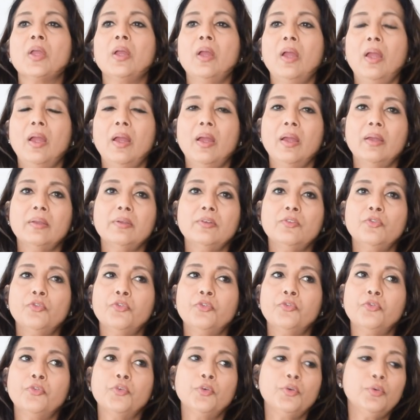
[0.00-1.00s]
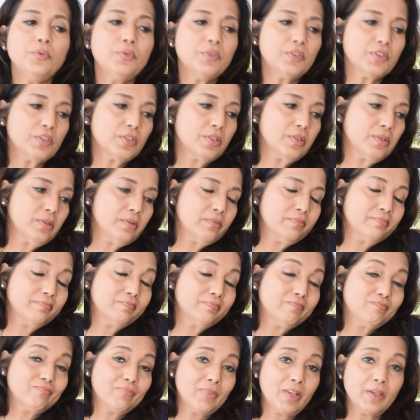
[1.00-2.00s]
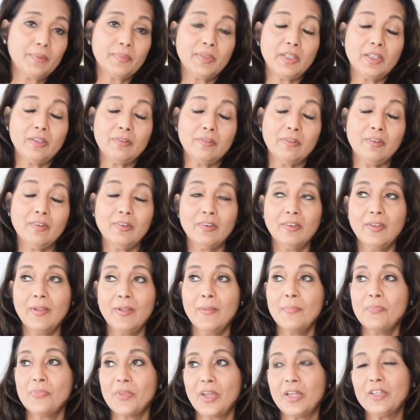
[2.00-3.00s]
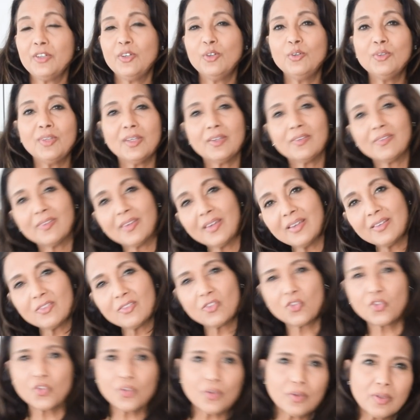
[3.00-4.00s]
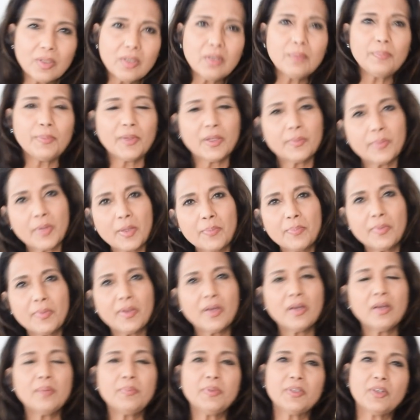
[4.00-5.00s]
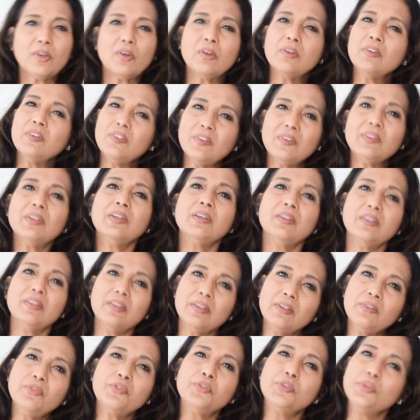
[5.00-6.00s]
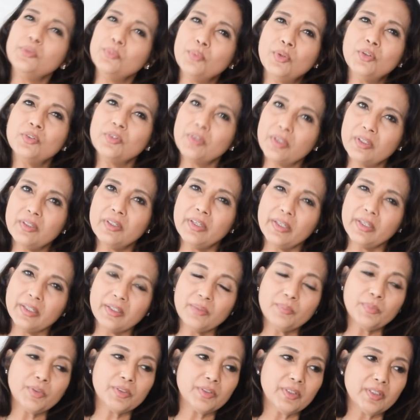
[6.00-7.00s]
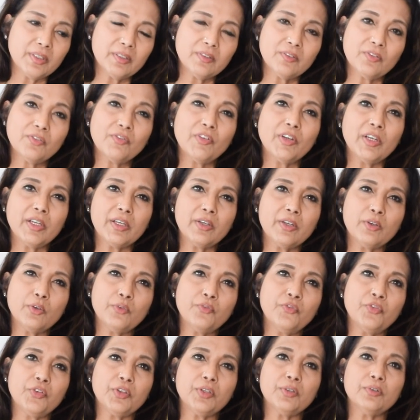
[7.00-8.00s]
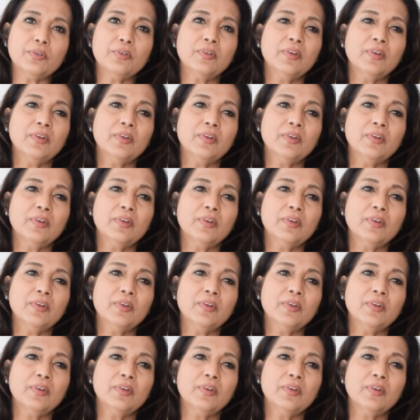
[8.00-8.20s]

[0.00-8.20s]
And fruit, I mean, I know they say it's sugar, blah, blah, blah, but honestly, a little fruit won't kill anybody. It's really good for you.